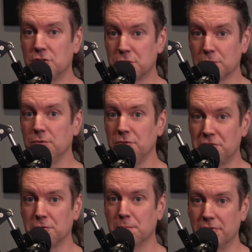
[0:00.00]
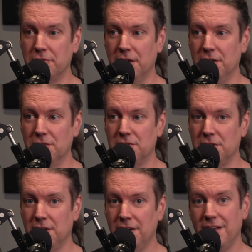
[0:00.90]
True super fans.
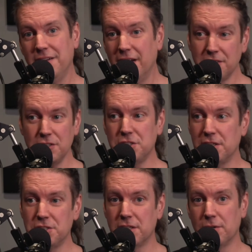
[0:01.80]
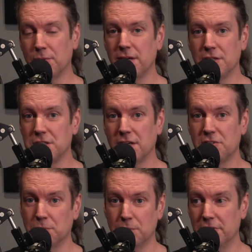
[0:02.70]
Not that JJ and Ryan
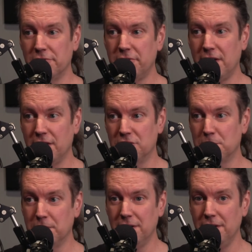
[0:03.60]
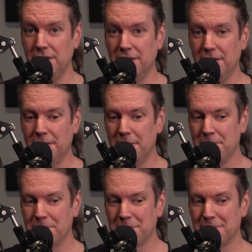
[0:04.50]
Johnson weren't fans, but
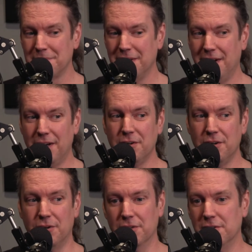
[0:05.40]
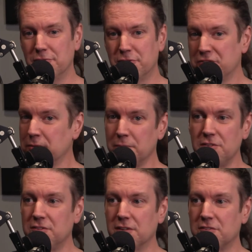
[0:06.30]
I don't know. For some
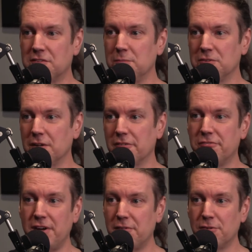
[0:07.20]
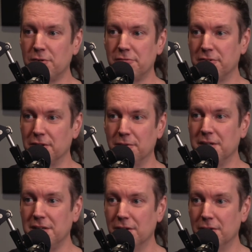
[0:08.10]
reason, it seems like Favreau and
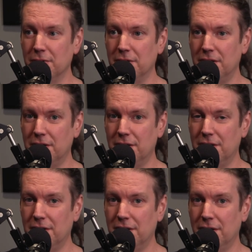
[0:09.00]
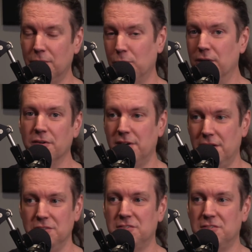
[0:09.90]
Filoni are one of us.